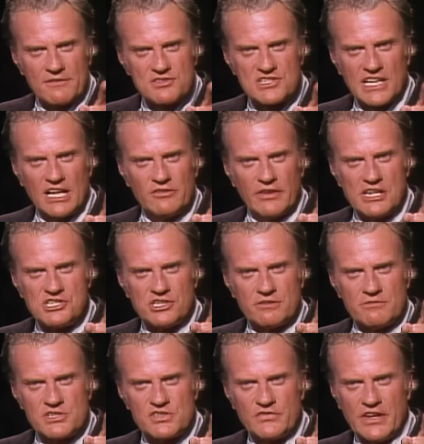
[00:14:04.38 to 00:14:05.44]
of
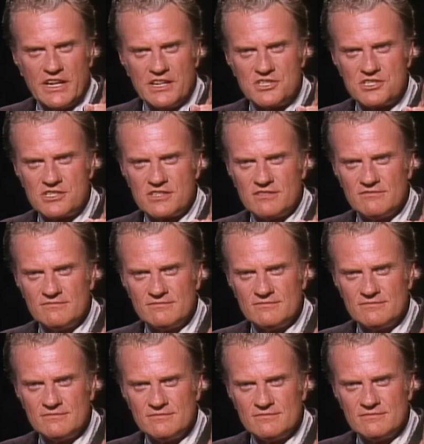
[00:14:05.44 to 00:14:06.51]
salvation was finished.
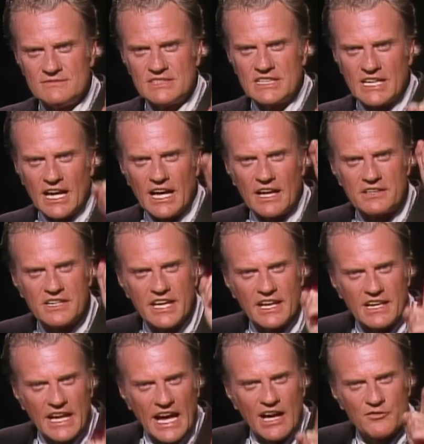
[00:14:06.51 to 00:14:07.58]
God
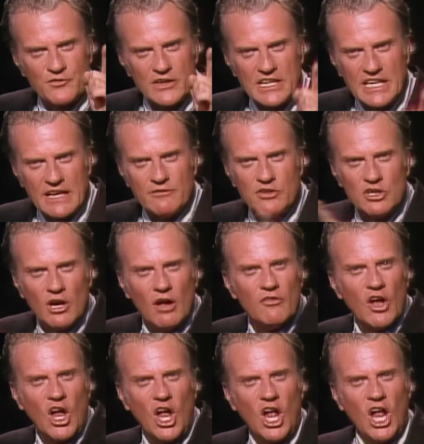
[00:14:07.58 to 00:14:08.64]
can now forgive you of
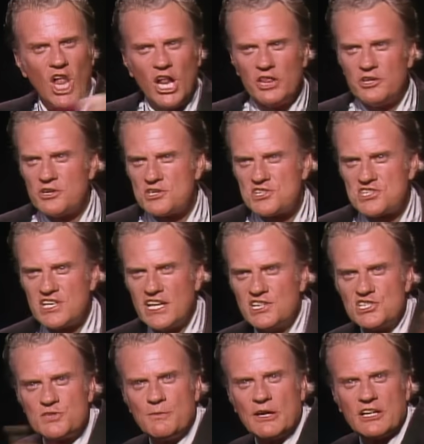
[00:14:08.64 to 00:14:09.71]
all your
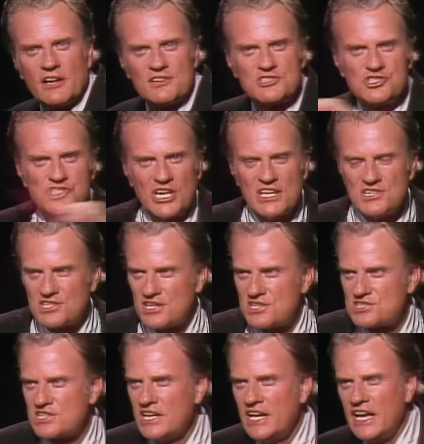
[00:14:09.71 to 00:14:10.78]
sins because
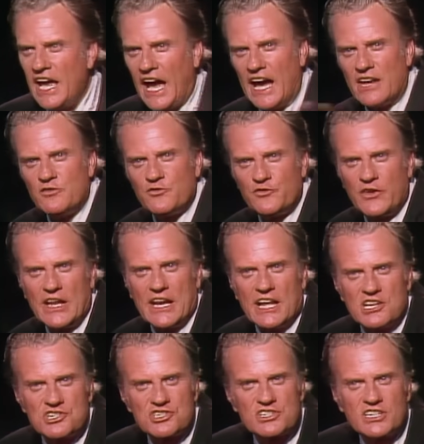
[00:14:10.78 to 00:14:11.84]
Jesus had
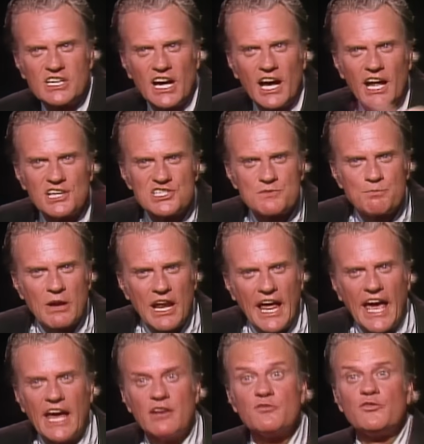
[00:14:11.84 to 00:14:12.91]
finished God's
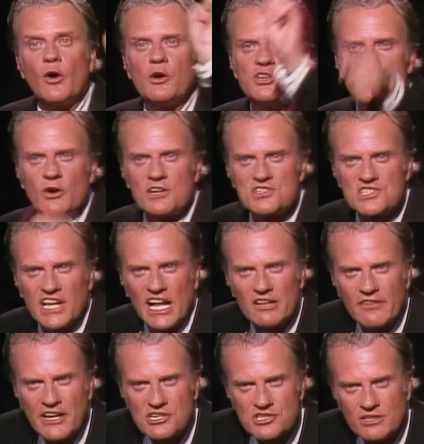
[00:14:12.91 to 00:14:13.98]
plan for your
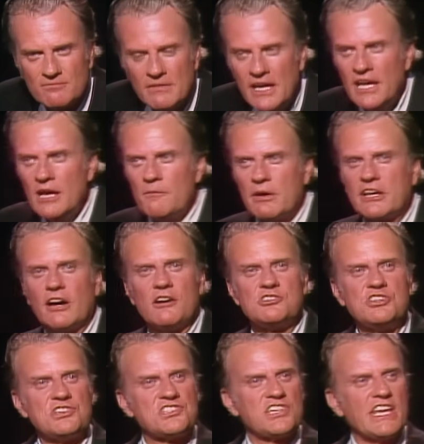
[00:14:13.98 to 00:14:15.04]
salvation. Because
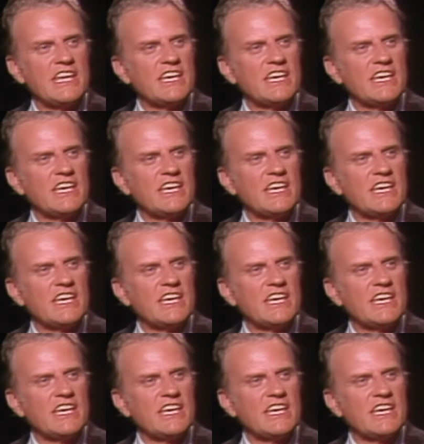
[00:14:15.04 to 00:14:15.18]
you see,